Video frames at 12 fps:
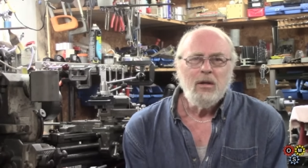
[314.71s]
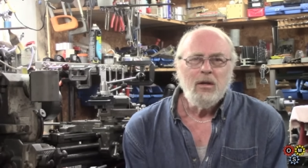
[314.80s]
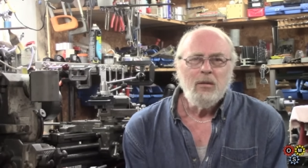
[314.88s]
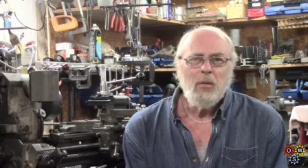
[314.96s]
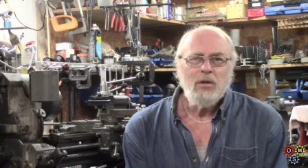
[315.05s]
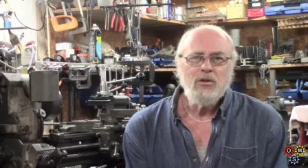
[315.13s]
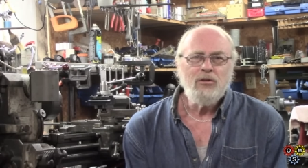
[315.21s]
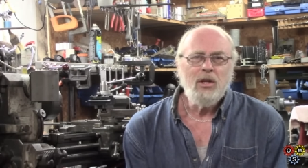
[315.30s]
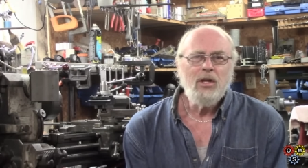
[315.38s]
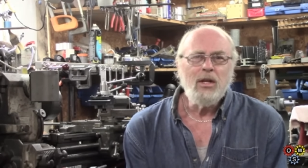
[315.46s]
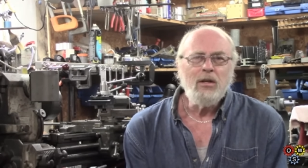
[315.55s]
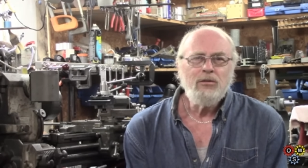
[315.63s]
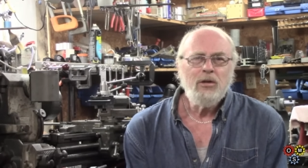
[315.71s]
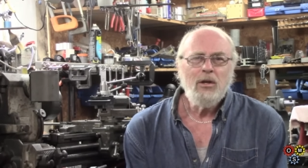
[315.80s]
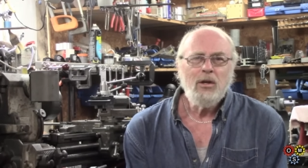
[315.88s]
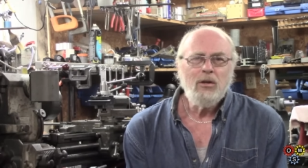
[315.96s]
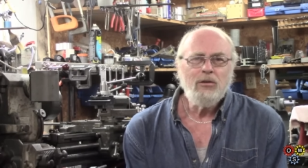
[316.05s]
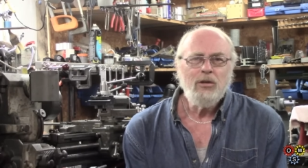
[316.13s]
much as anything so you
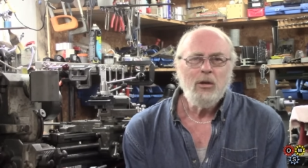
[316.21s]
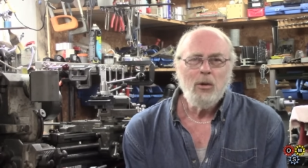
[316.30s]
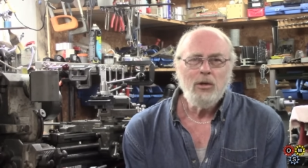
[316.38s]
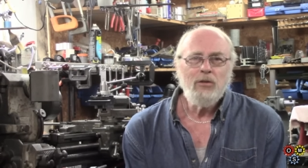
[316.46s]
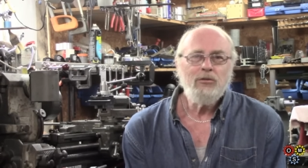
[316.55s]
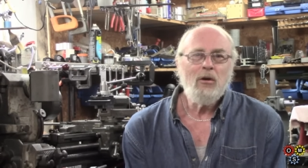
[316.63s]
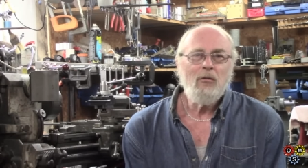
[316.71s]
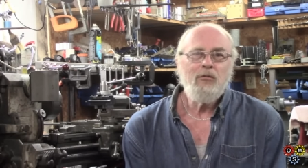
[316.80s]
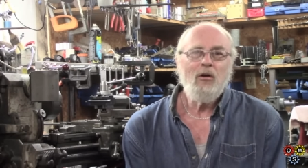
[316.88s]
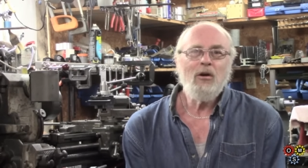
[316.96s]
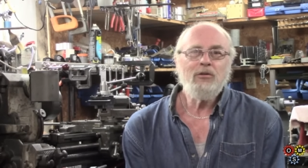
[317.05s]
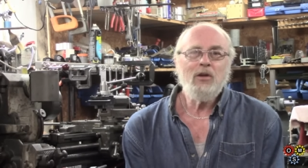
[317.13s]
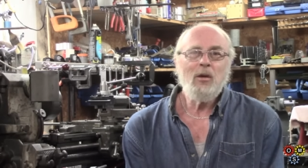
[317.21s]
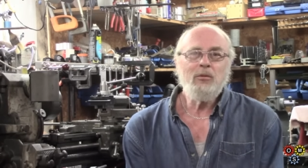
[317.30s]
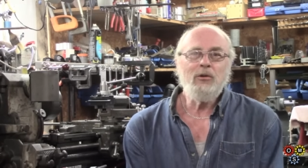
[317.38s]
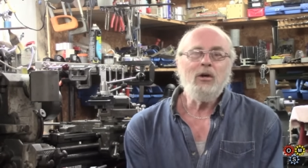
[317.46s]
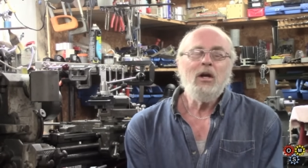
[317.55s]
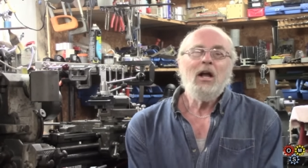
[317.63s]
can see what this old fart's up
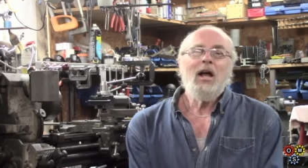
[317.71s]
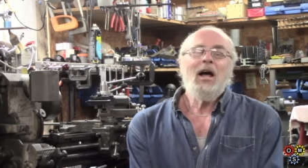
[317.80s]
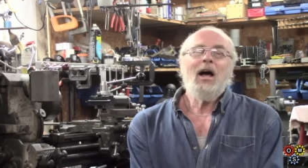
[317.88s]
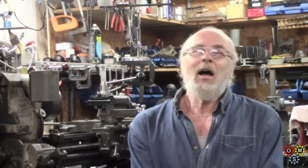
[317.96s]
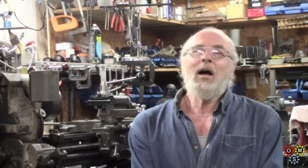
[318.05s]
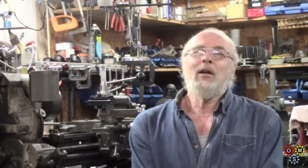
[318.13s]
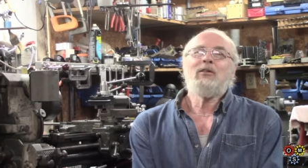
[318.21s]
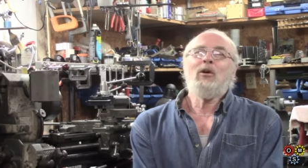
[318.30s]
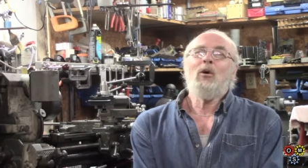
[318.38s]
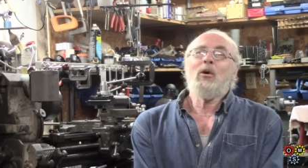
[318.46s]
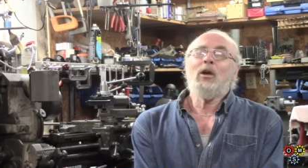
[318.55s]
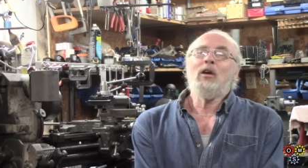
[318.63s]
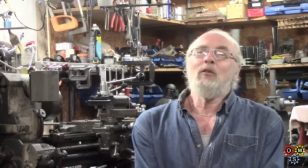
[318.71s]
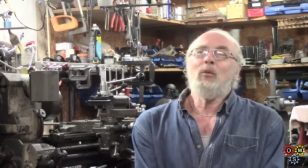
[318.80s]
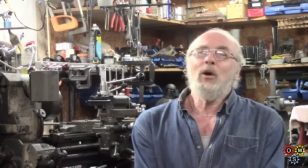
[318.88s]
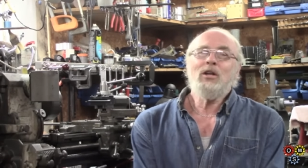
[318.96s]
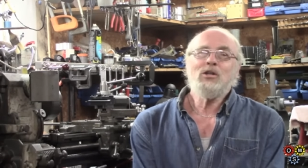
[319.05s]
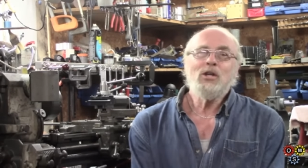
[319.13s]
to. Uh, talking of
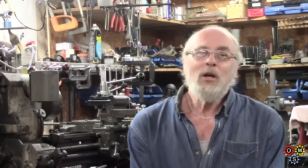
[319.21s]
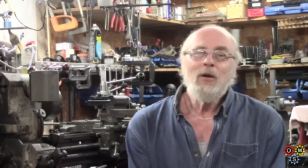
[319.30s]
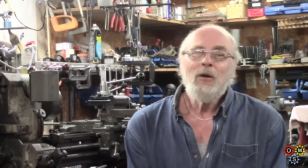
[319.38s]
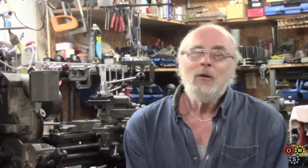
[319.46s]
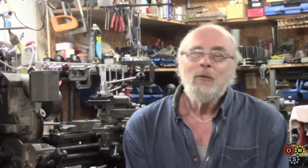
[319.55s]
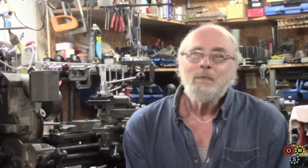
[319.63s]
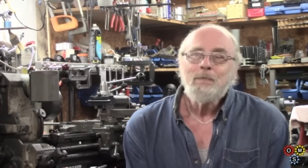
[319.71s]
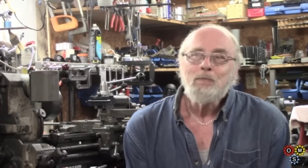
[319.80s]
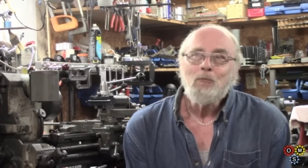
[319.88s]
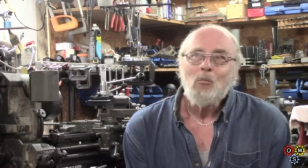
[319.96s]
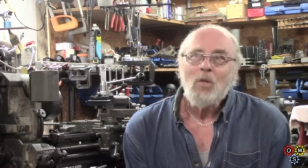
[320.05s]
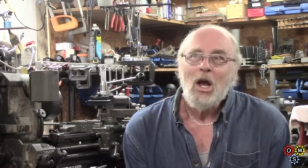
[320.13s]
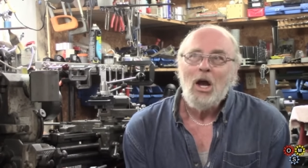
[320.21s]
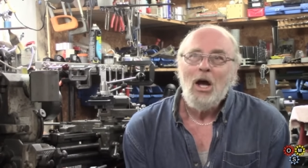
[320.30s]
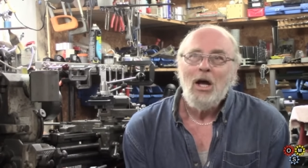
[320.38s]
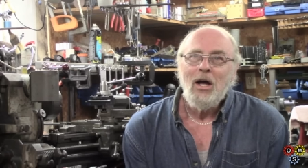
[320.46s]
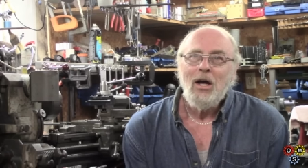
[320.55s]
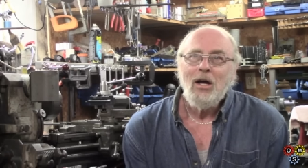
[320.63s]
which,
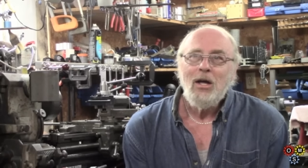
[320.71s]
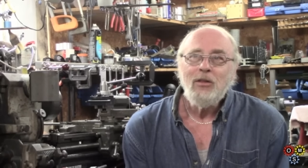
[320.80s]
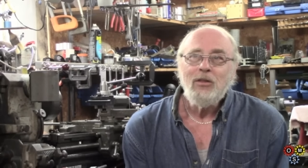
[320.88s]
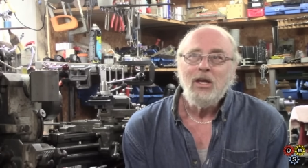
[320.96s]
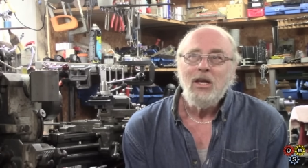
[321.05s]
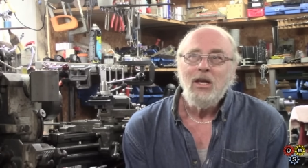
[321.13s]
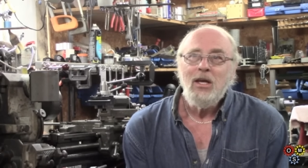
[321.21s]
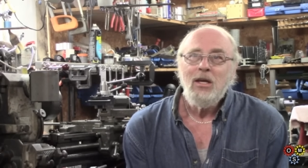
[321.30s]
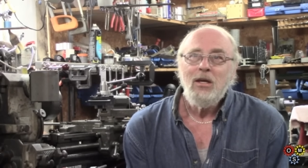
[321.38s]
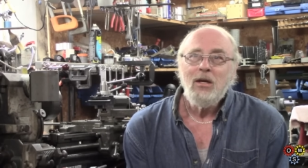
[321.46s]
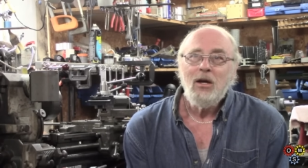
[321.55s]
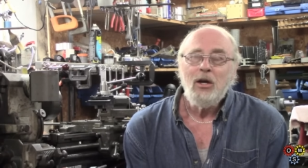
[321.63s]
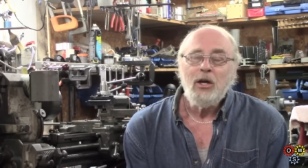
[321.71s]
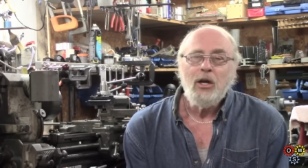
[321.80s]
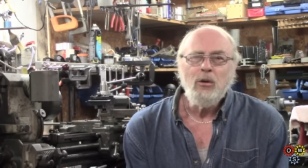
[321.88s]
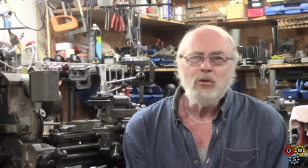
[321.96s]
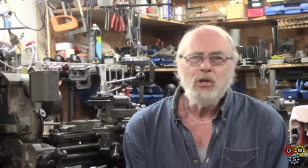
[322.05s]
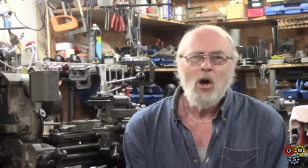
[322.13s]
uh, the
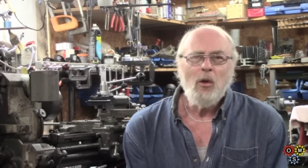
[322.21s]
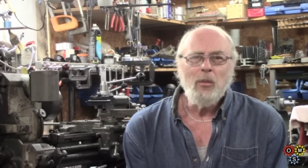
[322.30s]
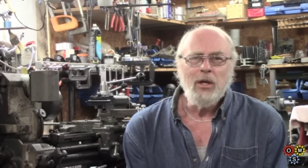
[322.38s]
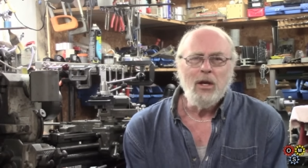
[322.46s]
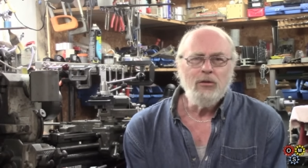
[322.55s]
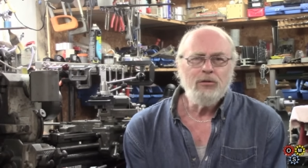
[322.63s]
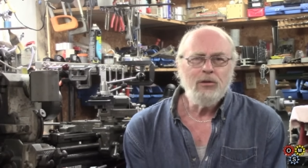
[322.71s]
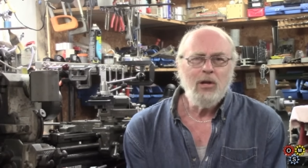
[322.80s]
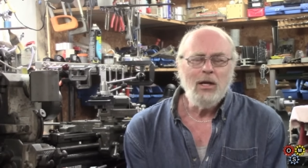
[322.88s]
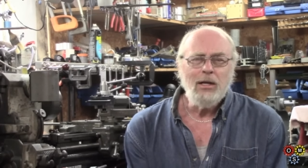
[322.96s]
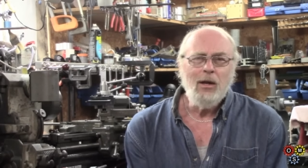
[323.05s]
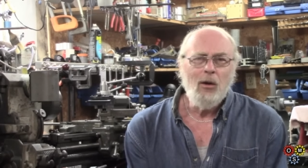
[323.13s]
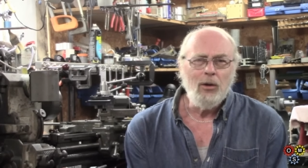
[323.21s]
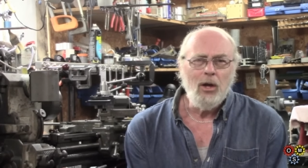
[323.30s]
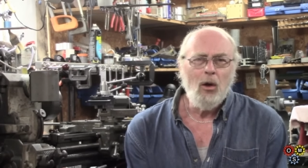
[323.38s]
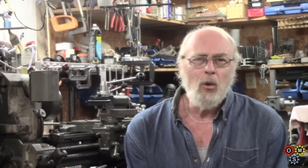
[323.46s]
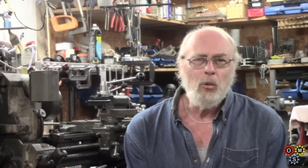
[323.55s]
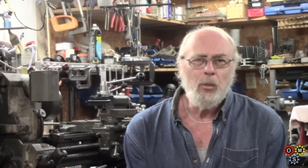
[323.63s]
acute sharpening is slightly on
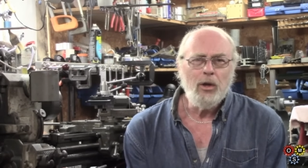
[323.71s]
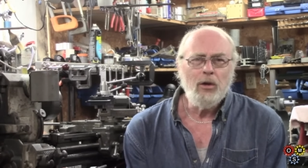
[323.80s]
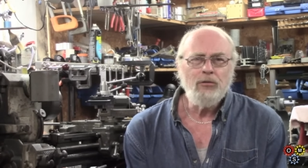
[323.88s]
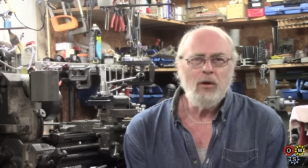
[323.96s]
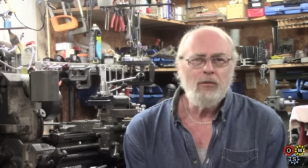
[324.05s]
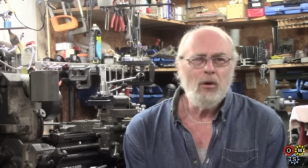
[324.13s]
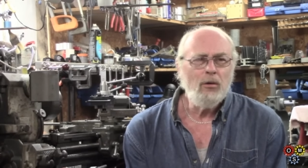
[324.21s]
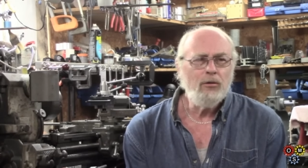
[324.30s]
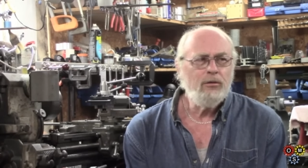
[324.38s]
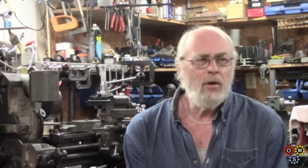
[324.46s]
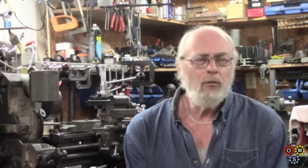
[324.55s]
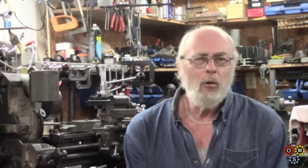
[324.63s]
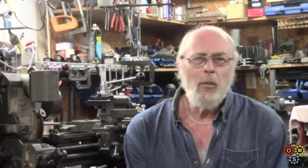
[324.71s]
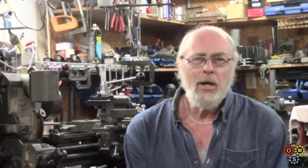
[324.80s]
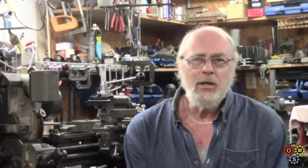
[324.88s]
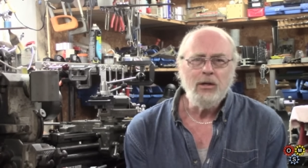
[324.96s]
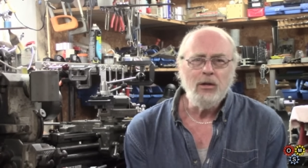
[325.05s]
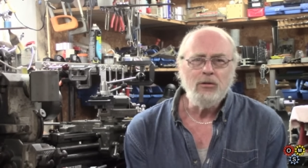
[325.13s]
hold because I've got several
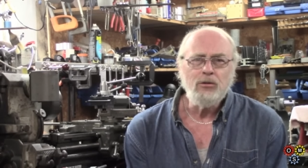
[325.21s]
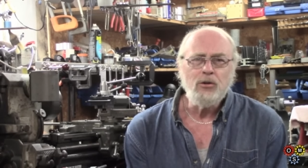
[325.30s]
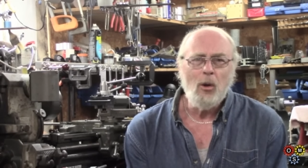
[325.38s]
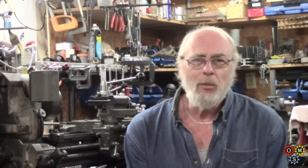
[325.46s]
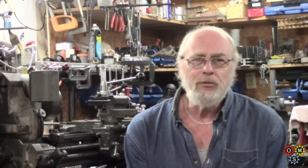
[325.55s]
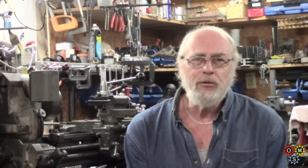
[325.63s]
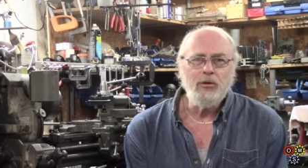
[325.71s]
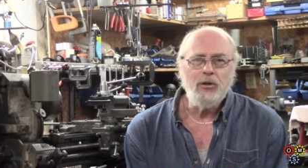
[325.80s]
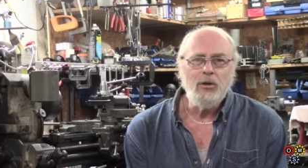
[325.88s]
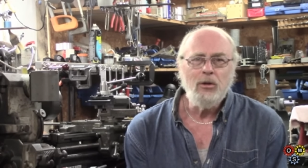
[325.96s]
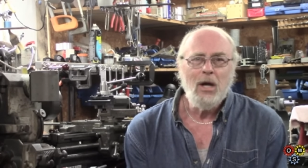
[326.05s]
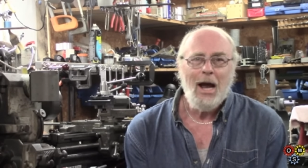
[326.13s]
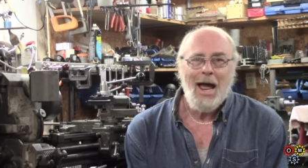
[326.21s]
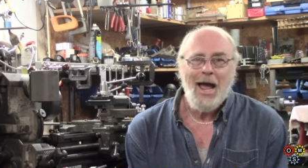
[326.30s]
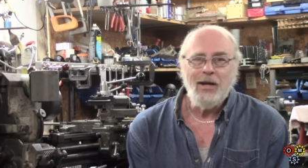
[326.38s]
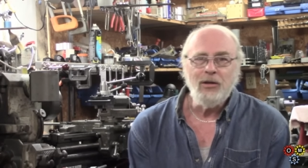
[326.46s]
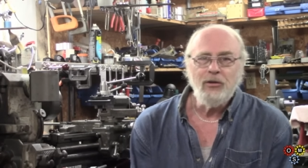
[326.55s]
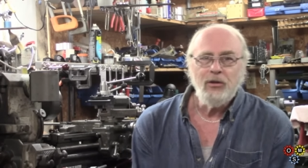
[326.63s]
maintenance jobs to do
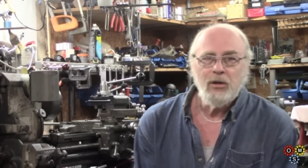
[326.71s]
and